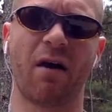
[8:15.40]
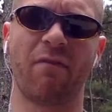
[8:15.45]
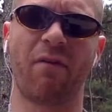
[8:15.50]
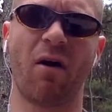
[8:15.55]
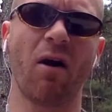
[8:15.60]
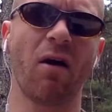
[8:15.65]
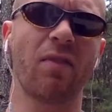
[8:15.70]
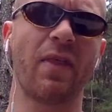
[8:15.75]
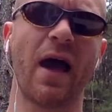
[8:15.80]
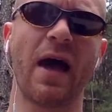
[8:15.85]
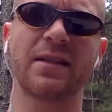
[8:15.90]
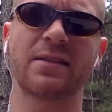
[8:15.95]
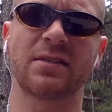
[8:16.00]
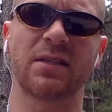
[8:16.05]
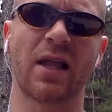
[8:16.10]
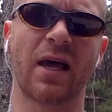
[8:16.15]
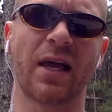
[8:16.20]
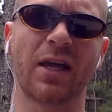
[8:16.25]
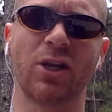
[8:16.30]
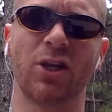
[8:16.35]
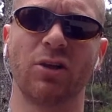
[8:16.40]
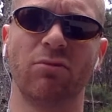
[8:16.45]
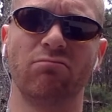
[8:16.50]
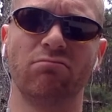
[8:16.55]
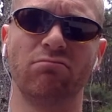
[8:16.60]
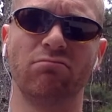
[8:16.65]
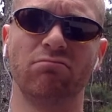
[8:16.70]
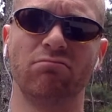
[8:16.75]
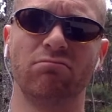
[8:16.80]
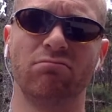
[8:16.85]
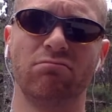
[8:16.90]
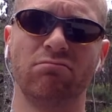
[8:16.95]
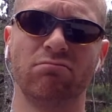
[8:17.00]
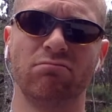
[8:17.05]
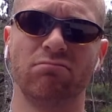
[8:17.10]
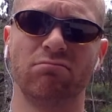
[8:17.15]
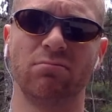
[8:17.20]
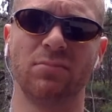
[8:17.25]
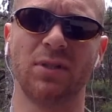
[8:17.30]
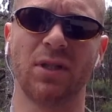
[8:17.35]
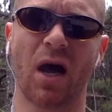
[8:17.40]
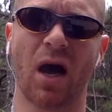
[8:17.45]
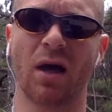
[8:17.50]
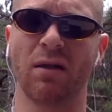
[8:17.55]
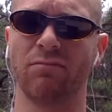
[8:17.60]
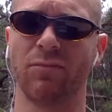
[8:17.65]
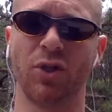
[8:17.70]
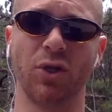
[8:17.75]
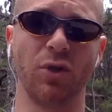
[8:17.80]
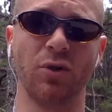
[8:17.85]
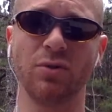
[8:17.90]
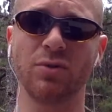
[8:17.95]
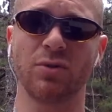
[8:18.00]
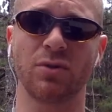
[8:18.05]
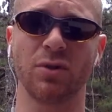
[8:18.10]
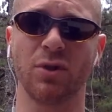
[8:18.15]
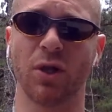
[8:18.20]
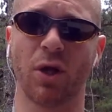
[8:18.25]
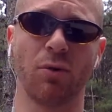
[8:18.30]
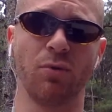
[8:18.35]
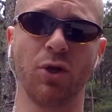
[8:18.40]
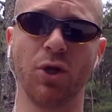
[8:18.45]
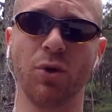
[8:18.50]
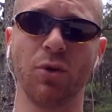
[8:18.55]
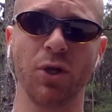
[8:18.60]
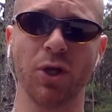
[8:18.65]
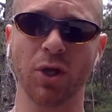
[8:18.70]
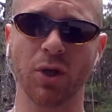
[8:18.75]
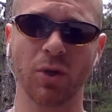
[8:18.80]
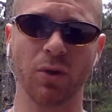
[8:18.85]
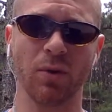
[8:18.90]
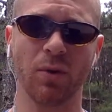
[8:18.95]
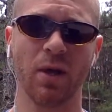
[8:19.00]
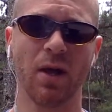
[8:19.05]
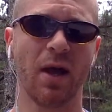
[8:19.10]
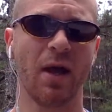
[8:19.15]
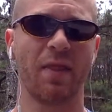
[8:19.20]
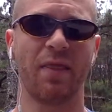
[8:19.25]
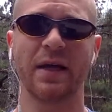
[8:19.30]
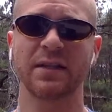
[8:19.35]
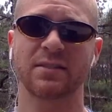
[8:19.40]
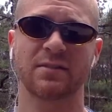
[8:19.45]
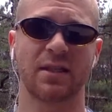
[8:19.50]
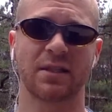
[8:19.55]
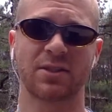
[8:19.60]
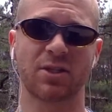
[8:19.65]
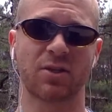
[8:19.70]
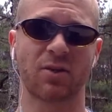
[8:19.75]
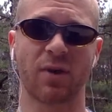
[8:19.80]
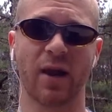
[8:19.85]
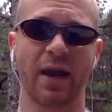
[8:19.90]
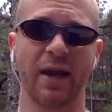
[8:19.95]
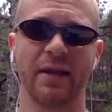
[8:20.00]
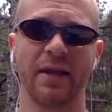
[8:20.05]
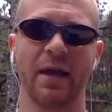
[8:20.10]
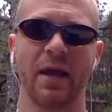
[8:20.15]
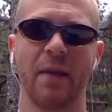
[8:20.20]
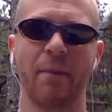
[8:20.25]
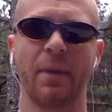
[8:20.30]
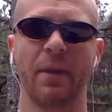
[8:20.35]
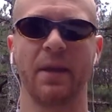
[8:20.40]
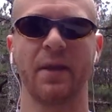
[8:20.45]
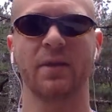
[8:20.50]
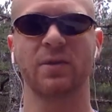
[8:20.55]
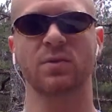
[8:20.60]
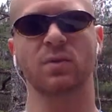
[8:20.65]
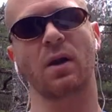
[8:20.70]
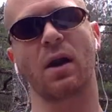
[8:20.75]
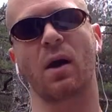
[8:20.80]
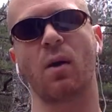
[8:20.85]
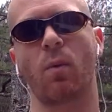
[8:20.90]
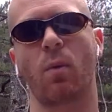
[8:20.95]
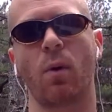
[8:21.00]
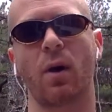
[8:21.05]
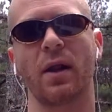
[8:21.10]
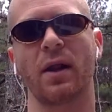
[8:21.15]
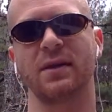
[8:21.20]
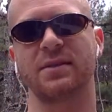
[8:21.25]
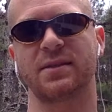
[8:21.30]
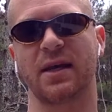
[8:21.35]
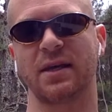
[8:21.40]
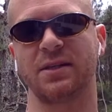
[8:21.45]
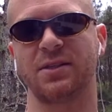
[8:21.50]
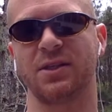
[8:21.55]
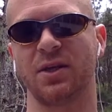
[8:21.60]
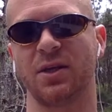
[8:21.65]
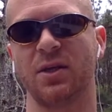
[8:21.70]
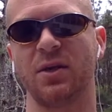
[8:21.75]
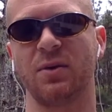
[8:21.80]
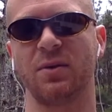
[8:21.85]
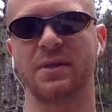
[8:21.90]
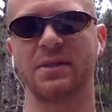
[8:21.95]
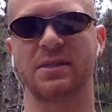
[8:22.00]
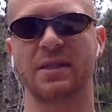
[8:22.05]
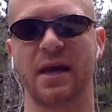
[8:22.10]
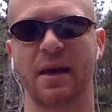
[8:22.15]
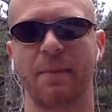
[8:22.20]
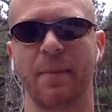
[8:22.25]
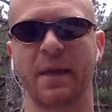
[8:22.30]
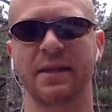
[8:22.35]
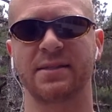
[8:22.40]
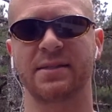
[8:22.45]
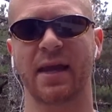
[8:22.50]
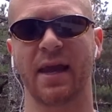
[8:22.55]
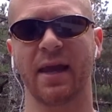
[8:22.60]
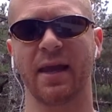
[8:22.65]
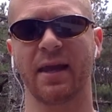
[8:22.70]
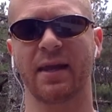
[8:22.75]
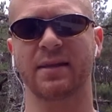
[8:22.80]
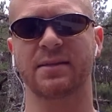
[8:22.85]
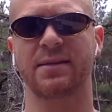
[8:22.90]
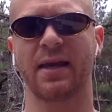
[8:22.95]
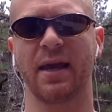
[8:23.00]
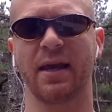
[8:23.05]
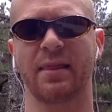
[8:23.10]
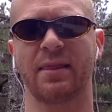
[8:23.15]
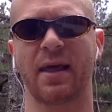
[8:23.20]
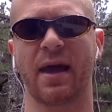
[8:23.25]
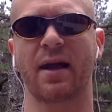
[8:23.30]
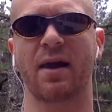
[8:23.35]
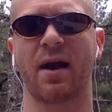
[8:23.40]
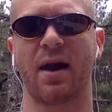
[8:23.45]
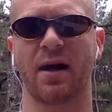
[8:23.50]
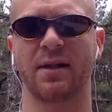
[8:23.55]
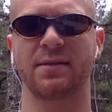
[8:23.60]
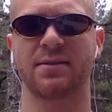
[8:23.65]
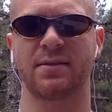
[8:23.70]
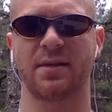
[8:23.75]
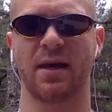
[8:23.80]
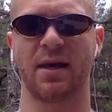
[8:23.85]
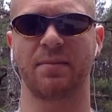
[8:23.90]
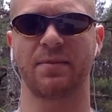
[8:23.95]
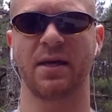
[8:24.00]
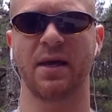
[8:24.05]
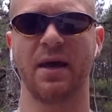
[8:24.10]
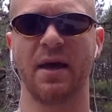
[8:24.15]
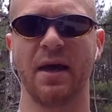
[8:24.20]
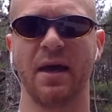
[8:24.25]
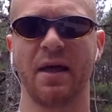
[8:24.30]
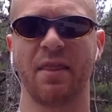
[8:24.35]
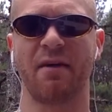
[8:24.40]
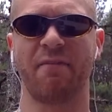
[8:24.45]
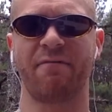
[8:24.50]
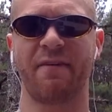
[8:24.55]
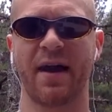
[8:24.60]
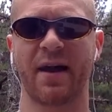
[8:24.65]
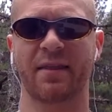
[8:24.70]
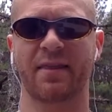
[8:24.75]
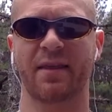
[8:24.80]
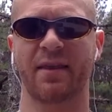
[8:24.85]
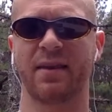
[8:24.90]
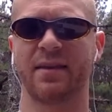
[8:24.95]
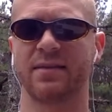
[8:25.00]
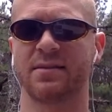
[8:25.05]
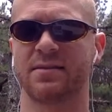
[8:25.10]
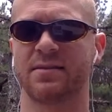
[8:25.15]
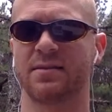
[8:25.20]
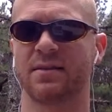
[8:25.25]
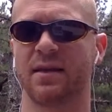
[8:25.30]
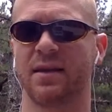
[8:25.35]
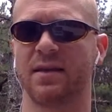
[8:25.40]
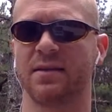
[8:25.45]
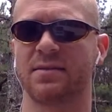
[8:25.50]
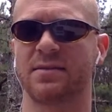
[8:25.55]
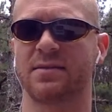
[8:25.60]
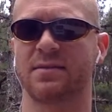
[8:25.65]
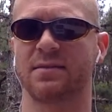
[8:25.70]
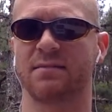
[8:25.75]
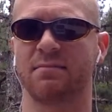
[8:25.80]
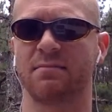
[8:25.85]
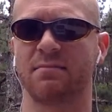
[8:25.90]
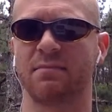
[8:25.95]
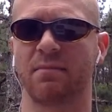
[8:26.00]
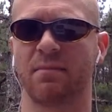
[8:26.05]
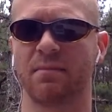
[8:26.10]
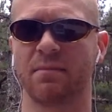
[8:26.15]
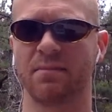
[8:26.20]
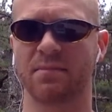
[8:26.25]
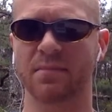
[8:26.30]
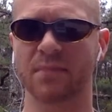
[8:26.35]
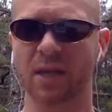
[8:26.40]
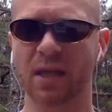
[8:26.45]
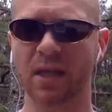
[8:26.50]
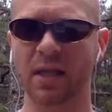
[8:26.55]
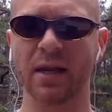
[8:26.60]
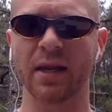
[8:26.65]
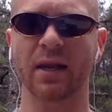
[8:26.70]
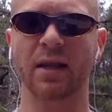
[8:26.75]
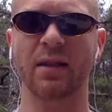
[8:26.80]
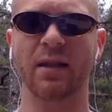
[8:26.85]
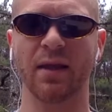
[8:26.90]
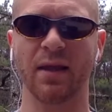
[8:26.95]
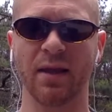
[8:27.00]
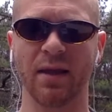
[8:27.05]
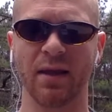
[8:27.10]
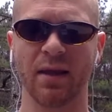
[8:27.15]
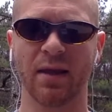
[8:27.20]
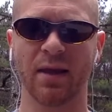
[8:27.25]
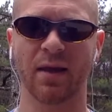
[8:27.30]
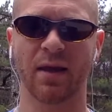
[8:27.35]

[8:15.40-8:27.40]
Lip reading: all that's like not news, new to you, that's great. But here's what I want to say to you is that, man, take that concept, the fact that it is clinically